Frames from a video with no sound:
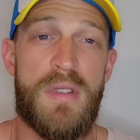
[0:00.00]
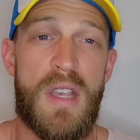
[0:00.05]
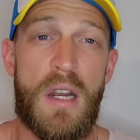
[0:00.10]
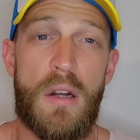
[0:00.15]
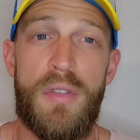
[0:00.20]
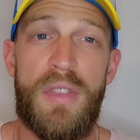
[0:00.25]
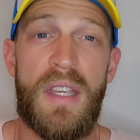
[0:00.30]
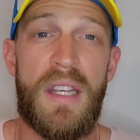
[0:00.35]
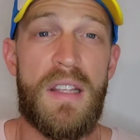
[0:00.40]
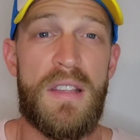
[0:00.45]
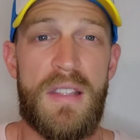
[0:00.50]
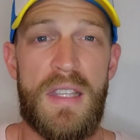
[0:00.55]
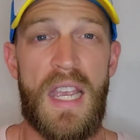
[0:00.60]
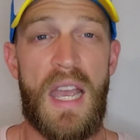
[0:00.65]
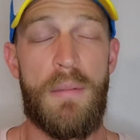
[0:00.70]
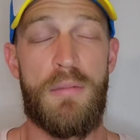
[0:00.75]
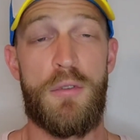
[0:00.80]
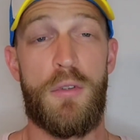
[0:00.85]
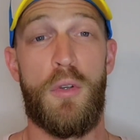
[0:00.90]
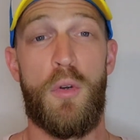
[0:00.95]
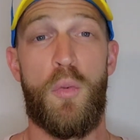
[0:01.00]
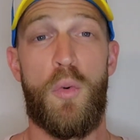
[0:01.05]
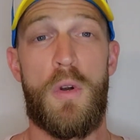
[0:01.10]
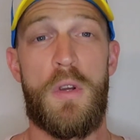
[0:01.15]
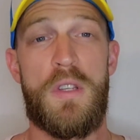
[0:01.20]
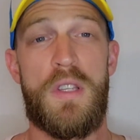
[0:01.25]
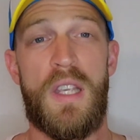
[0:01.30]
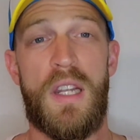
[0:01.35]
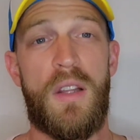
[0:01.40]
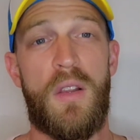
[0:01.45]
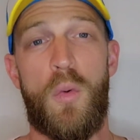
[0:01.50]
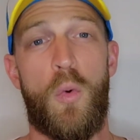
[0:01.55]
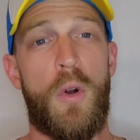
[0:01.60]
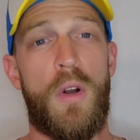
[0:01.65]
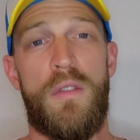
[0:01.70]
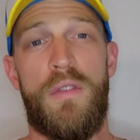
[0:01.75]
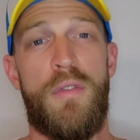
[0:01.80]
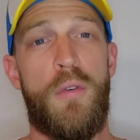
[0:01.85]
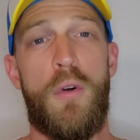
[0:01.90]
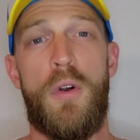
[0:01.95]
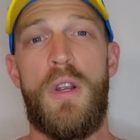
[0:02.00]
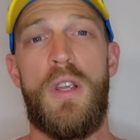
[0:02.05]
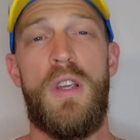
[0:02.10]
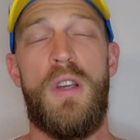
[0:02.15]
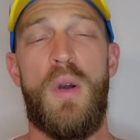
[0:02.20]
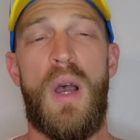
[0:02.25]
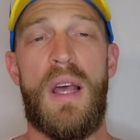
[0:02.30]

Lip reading: I don't think it's the absolute worst thing in the world for you.